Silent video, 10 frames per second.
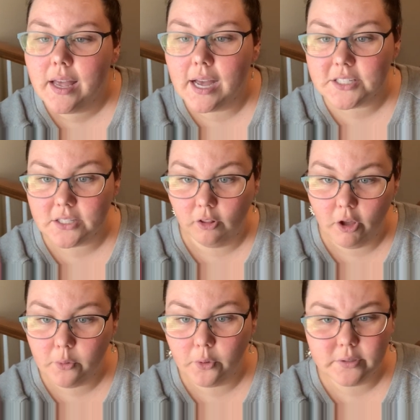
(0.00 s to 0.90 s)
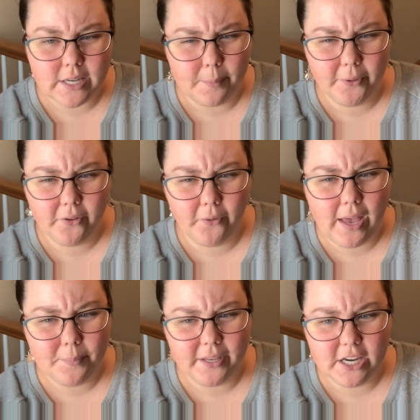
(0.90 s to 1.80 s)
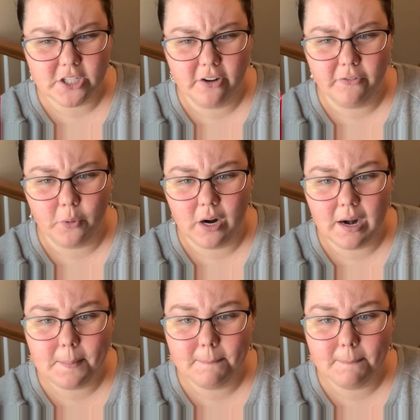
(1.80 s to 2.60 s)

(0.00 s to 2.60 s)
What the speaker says: a local topical application for